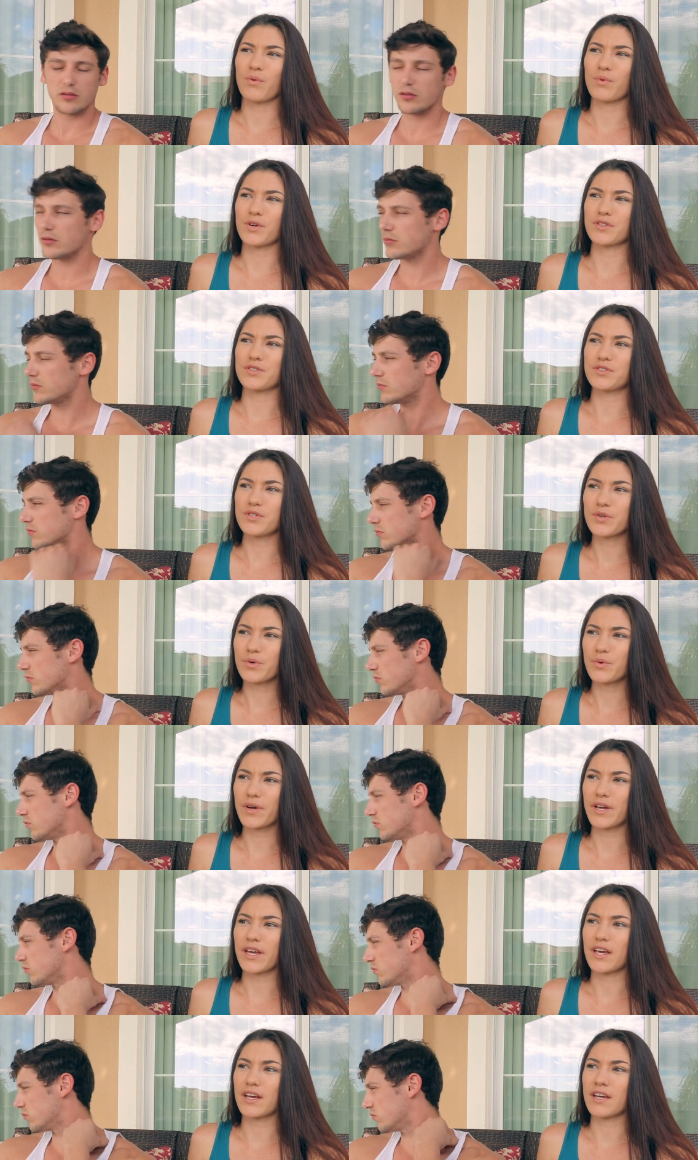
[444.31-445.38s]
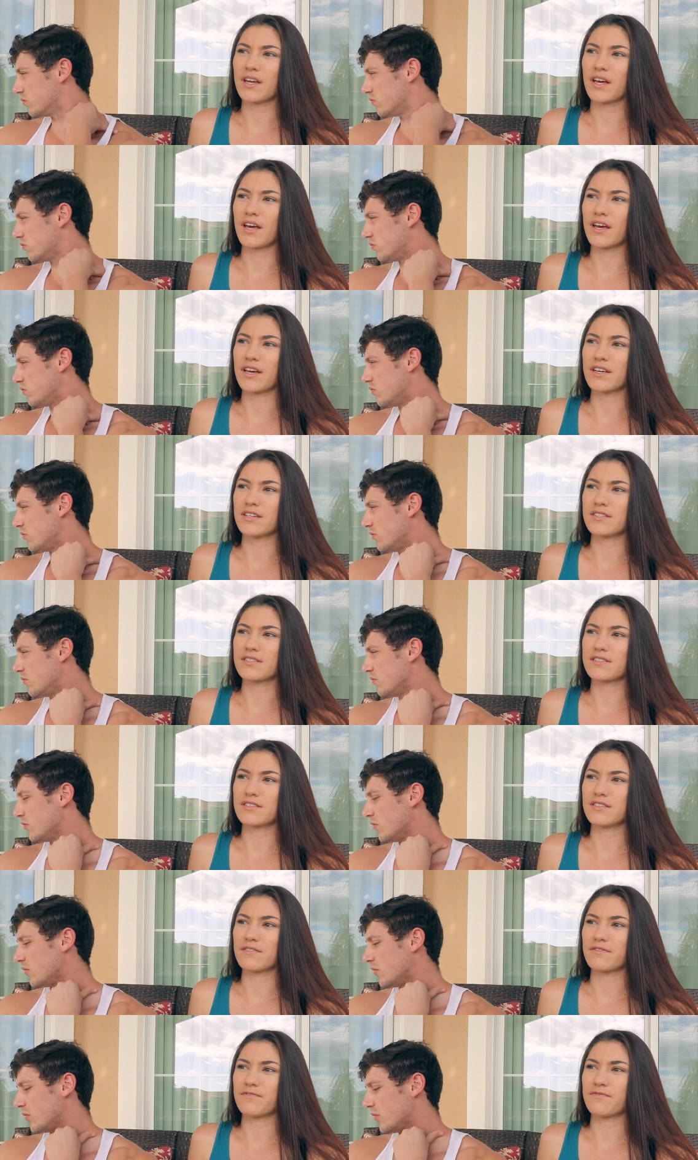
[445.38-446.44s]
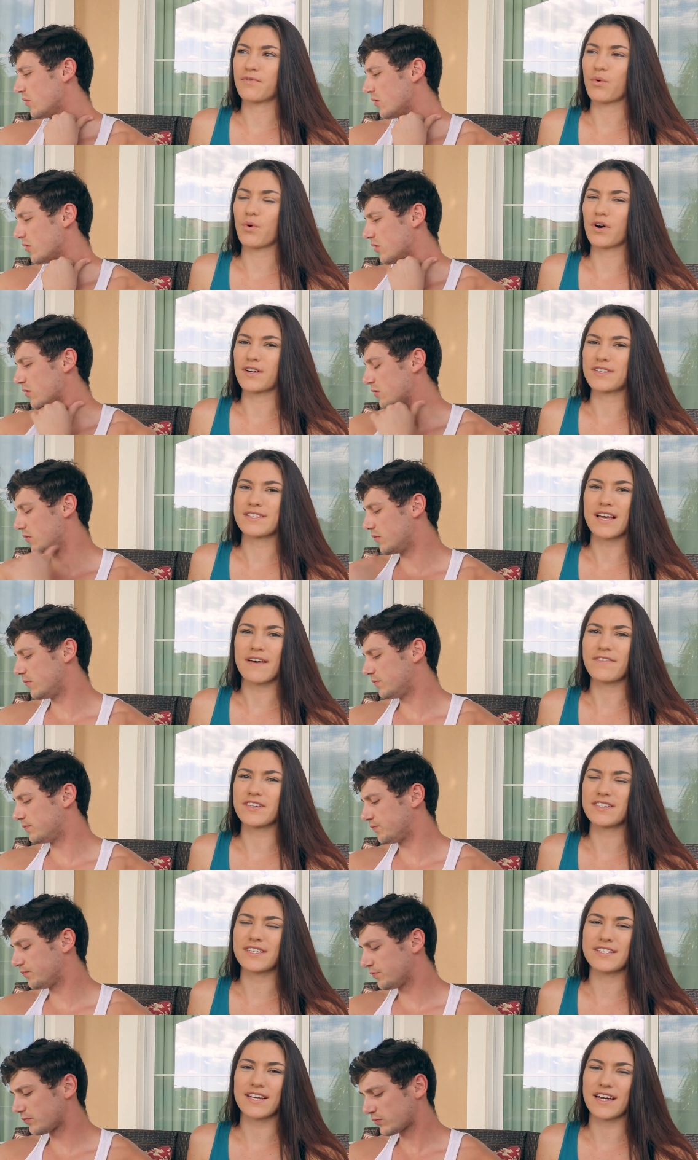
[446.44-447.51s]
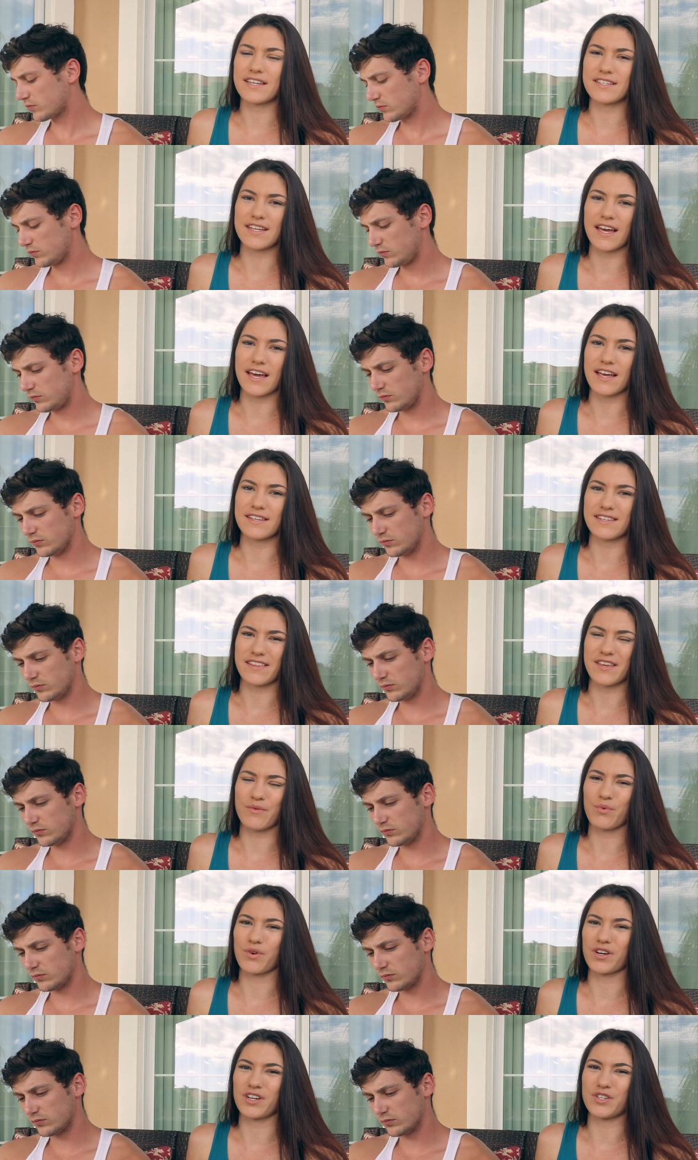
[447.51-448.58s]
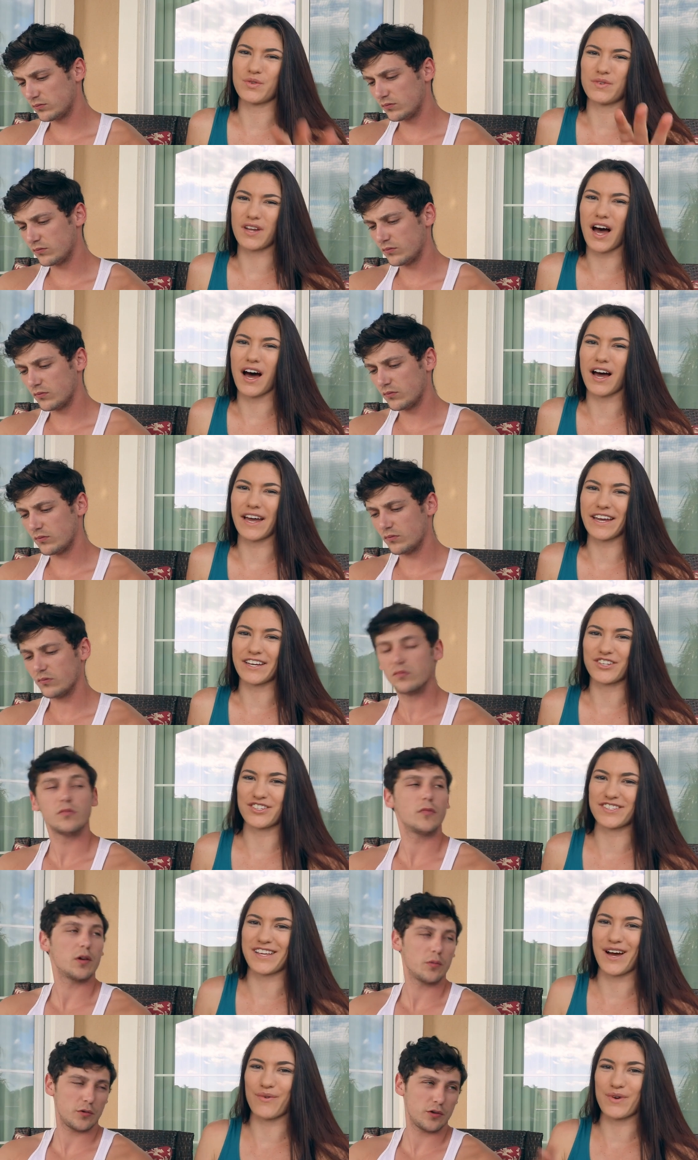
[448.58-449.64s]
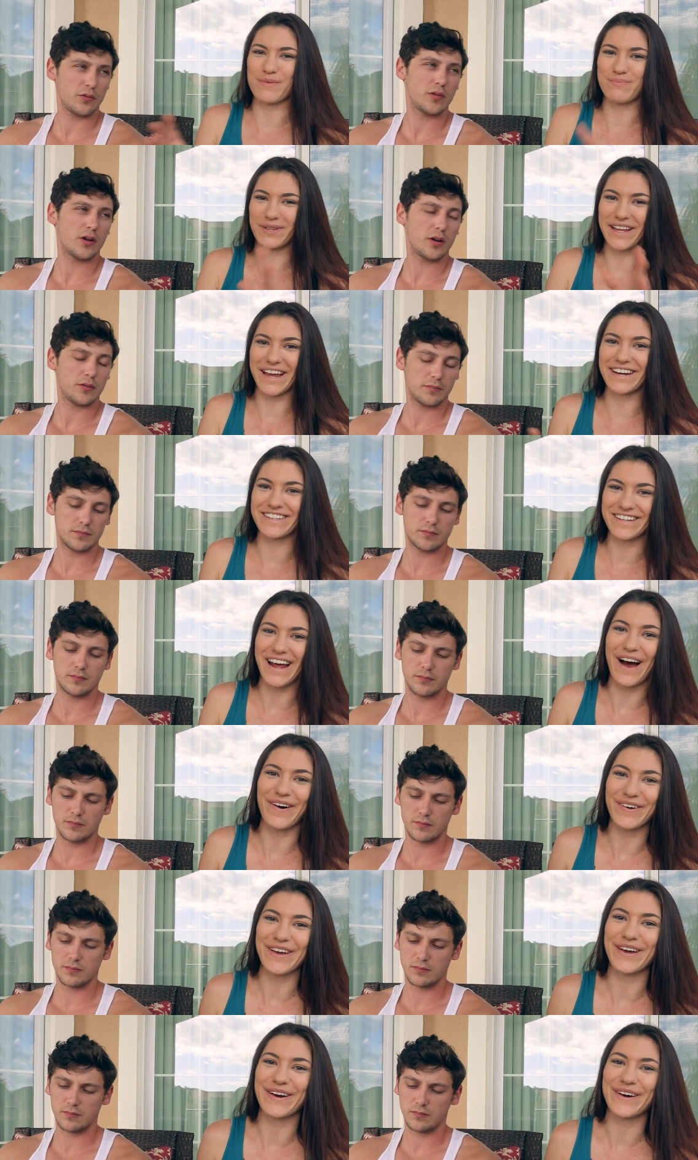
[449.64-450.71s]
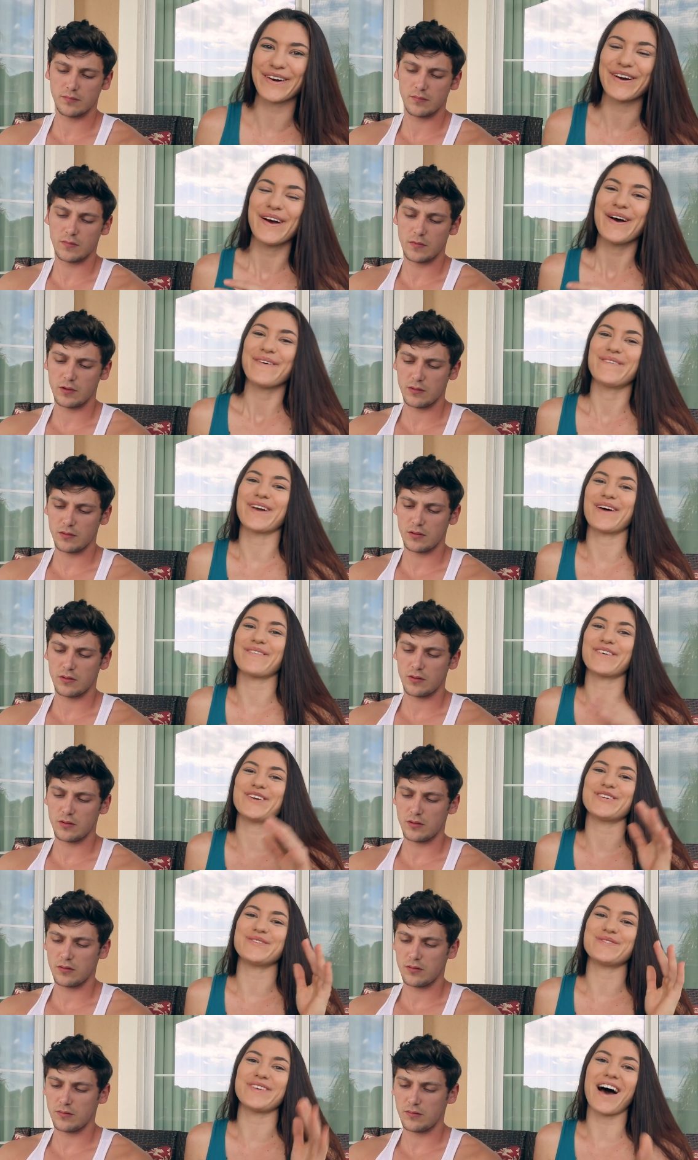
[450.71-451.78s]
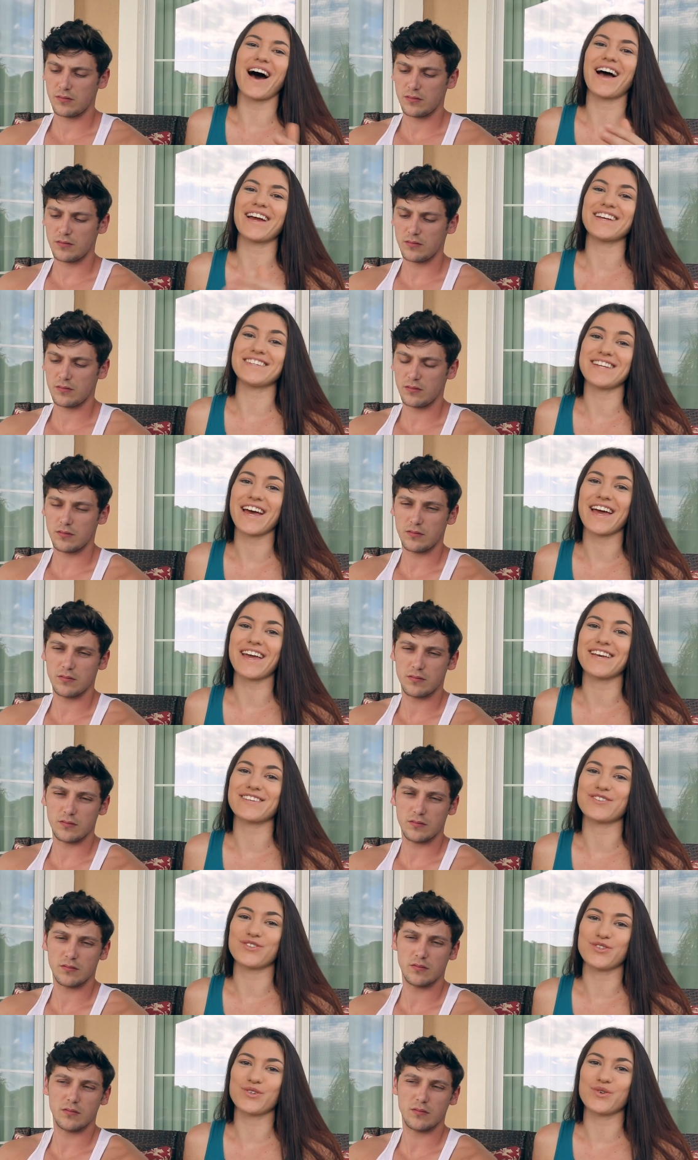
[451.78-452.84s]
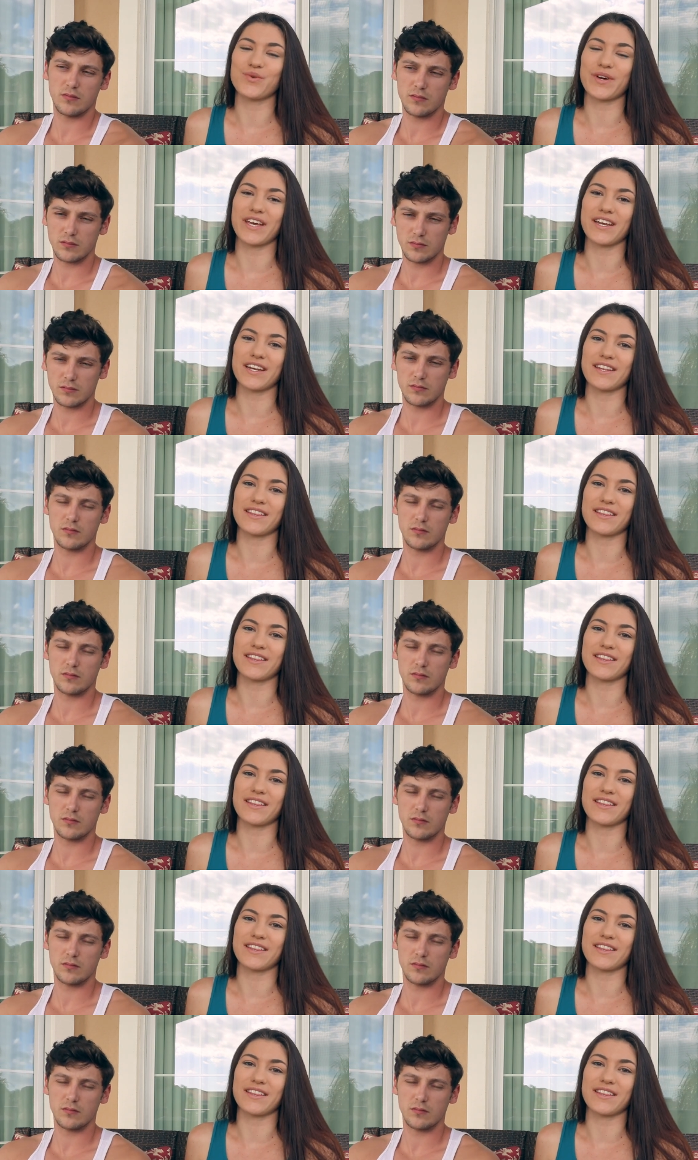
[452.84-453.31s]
Speaker 1: what we're doing is for seven to ten days. I think we're gonna do nine, just how we planned it out here. But I'm gonna do nine days doing